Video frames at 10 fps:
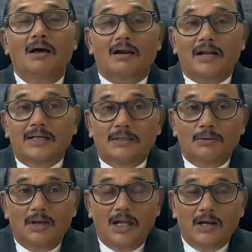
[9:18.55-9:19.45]
right to
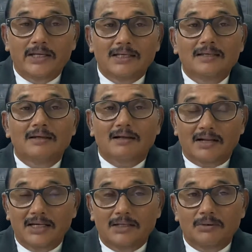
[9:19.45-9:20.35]
life,
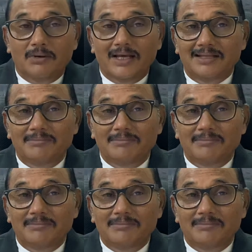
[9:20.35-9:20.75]
right to die